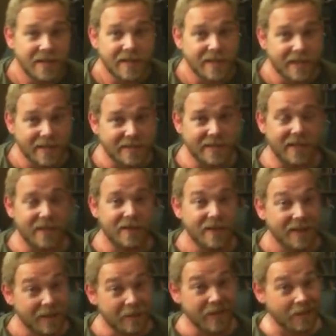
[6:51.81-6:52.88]
Because, you know,
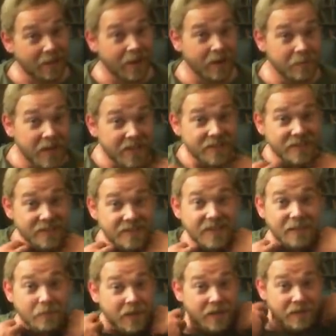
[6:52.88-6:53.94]
I mean, there ain't much to see,
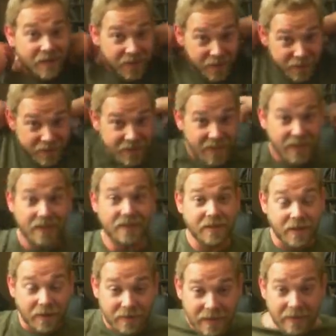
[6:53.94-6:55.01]
but if you do see, you
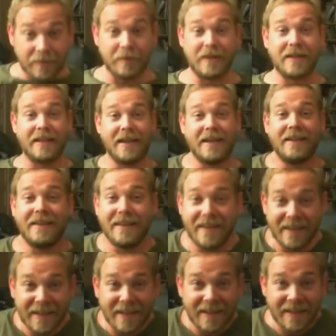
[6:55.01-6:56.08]
know, I don't want to get
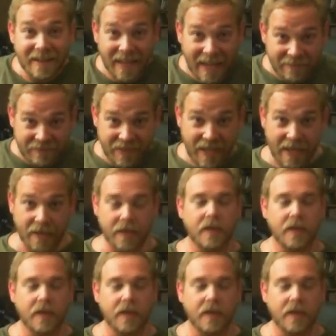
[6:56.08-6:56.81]
laughed at.